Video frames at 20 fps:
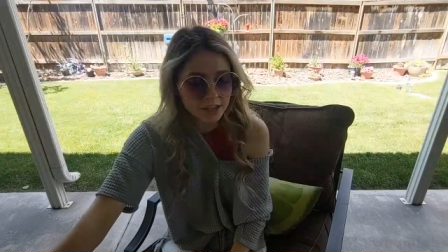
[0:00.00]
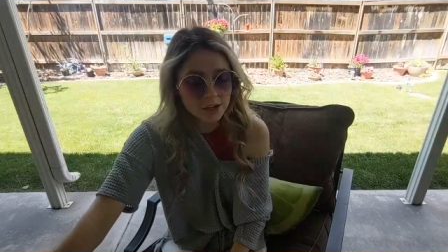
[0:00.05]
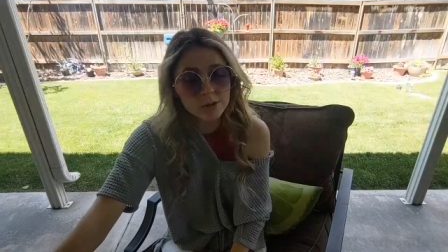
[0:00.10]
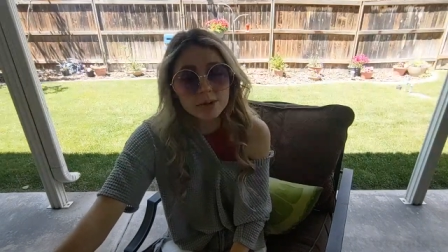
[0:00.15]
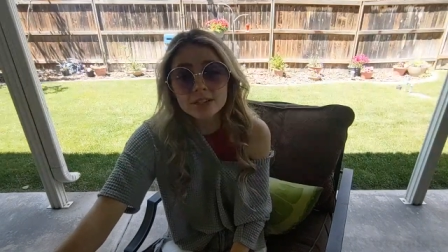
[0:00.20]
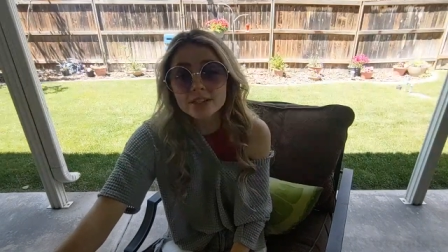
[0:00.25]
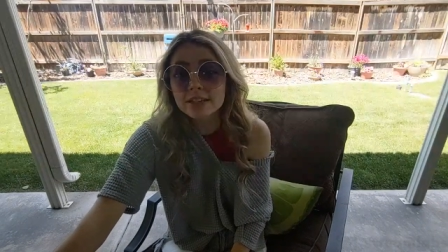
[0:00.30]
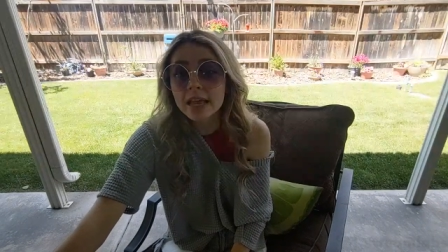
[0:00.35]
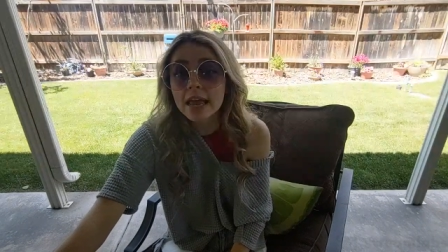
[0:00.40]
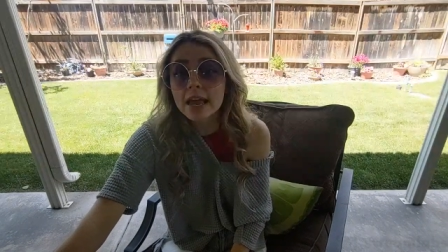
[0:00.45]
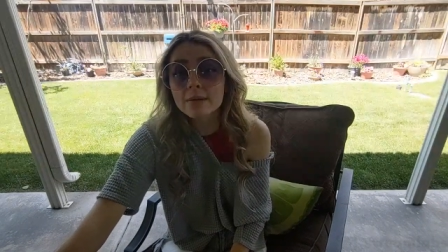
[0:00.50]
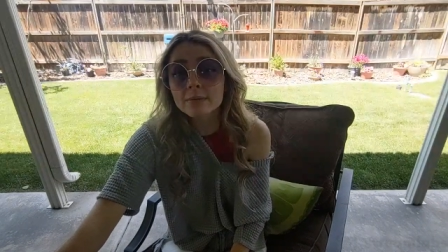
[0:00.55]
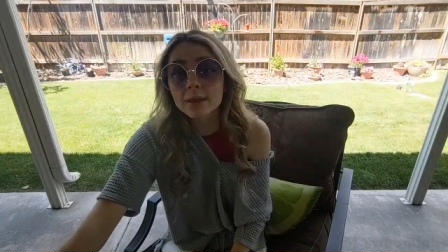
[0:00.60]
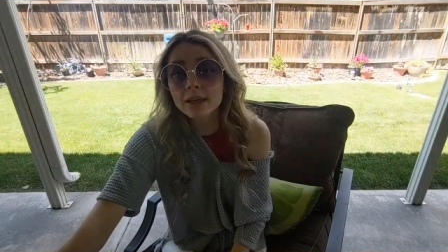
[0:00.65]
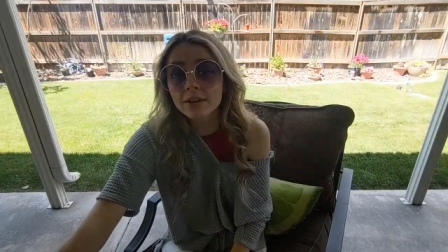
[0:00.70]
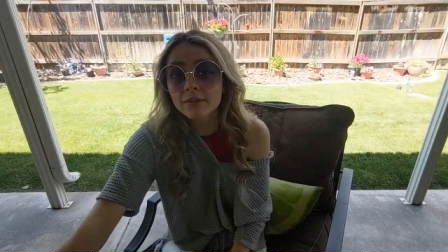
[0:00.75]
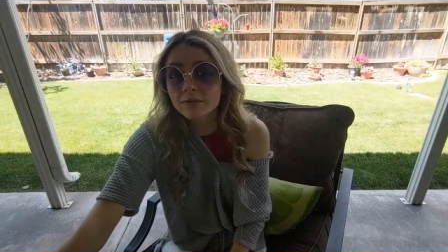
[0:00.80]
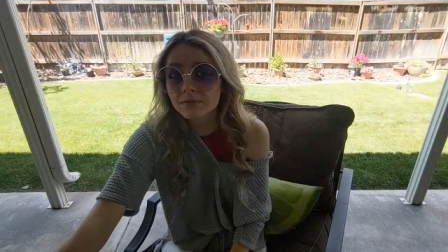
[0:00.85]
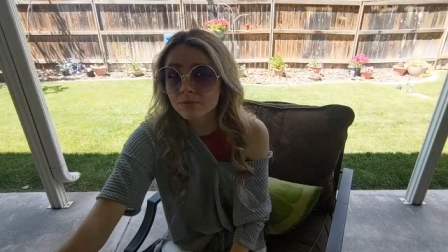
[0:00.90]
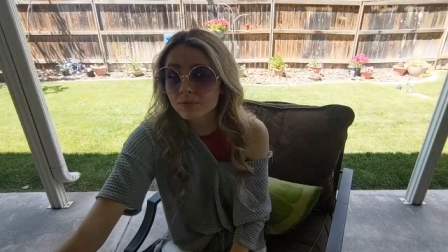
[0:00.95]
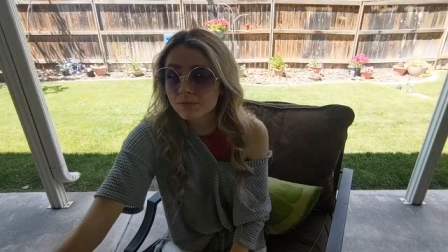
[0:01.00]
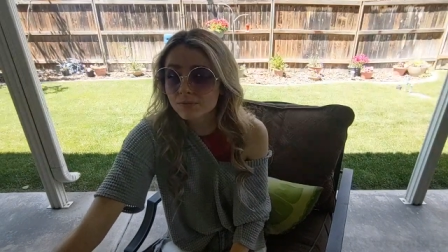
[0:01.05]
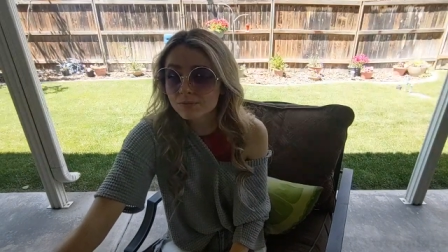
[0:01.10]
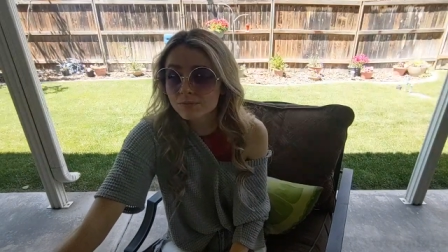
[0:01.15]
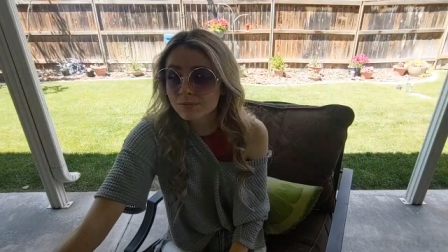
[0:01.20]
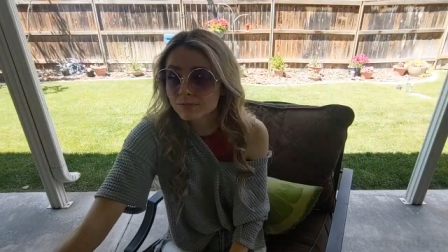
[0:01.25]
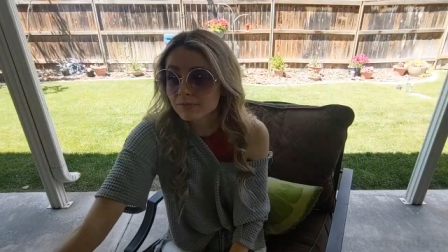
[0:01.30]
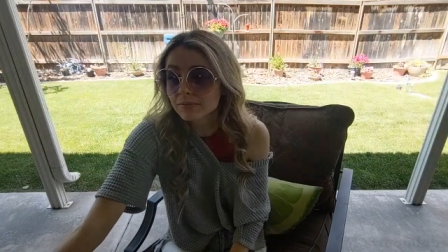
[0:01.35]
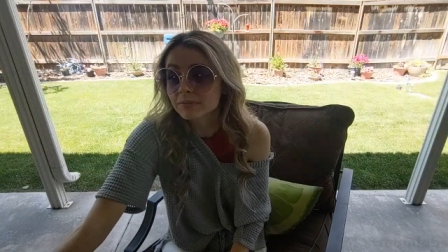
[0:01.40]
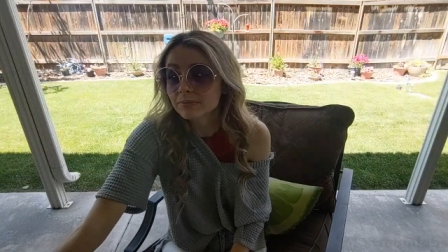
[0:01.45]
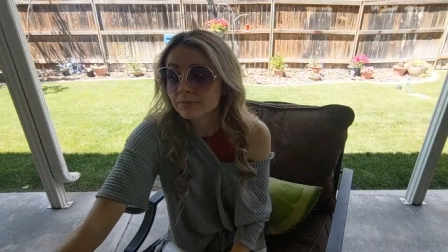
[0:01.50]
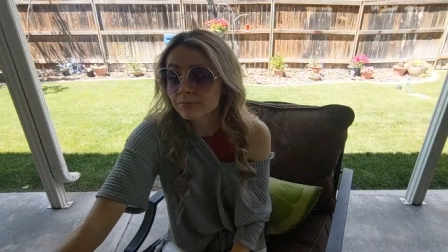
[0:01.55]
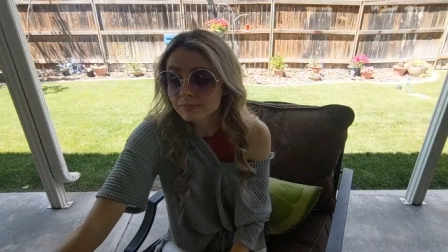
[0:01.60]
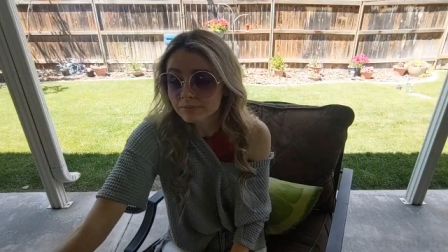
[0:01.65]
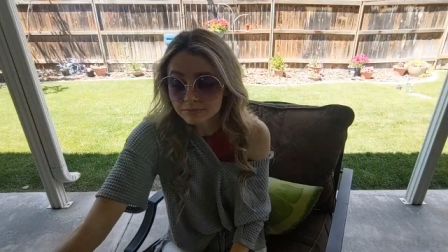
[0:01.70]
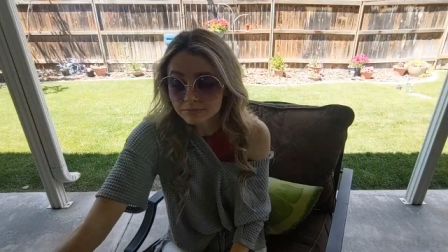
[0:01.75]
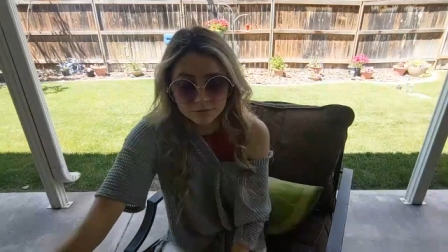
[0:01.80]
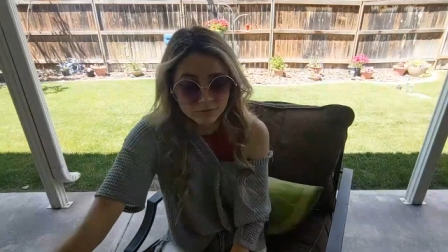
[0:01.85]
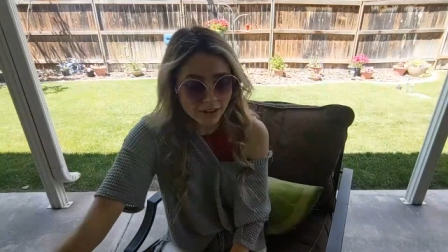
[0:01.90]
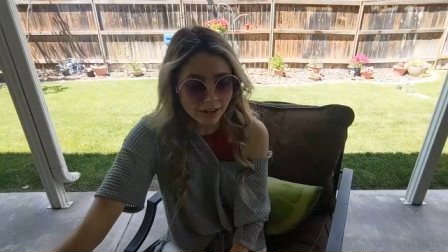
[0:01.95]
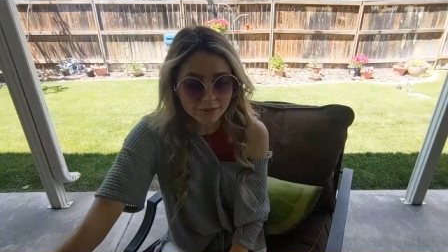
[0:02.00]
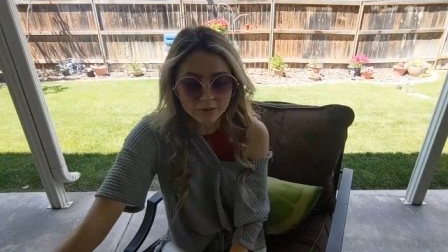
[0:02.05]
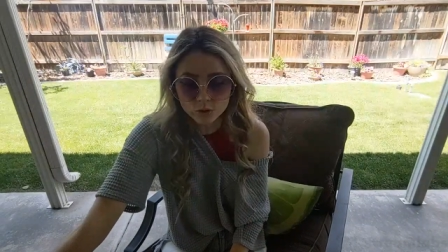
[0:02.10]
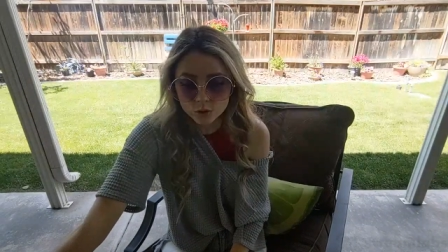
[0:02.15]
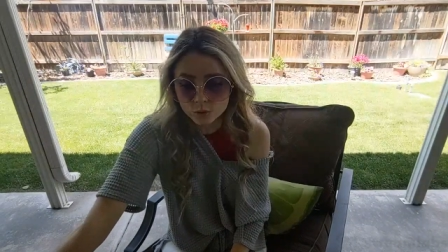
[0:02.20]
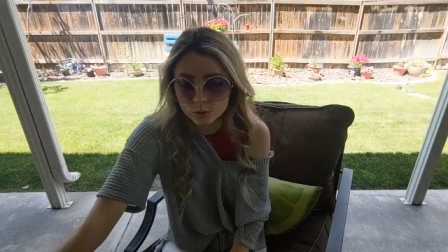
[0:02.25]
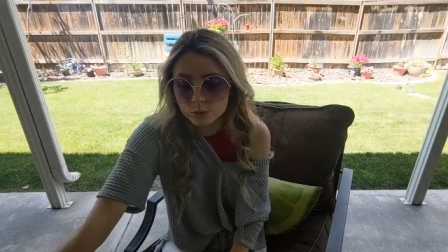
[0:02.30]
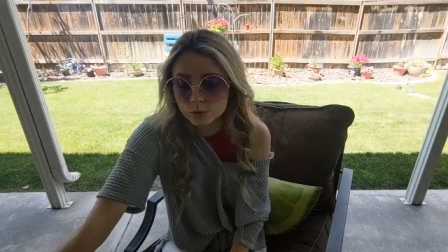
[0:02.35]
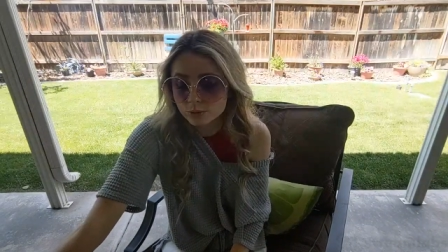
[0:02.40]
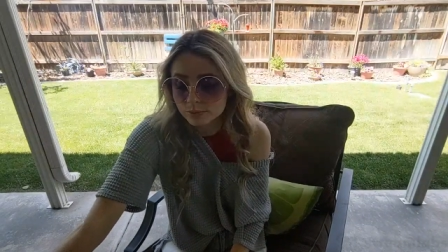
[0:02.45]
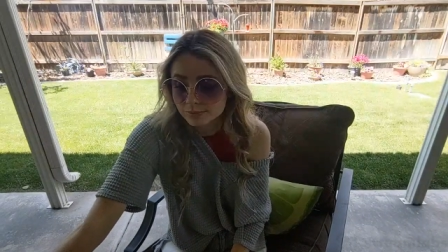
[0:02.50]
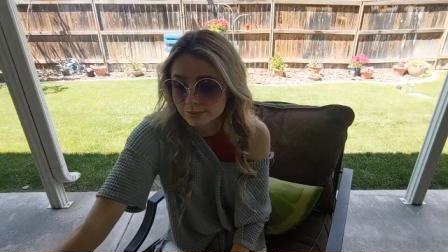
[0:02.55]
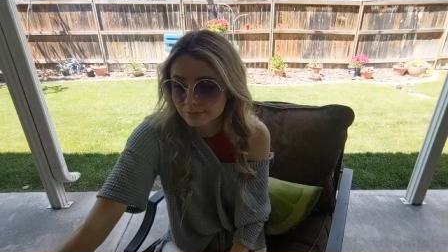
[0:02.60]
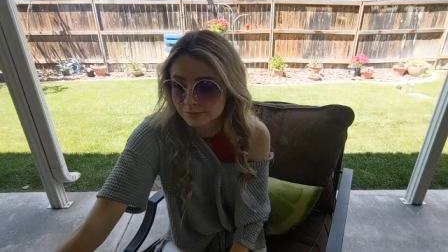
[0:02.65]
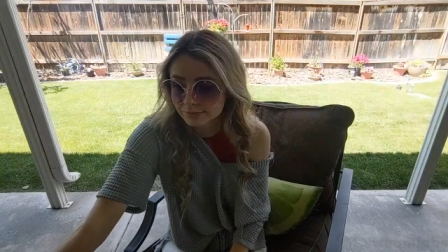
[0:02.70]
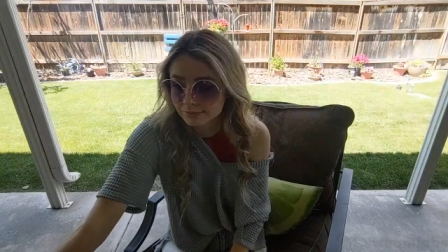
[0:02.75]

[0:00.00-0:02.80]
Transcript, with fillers: They always say I'm like 5'2".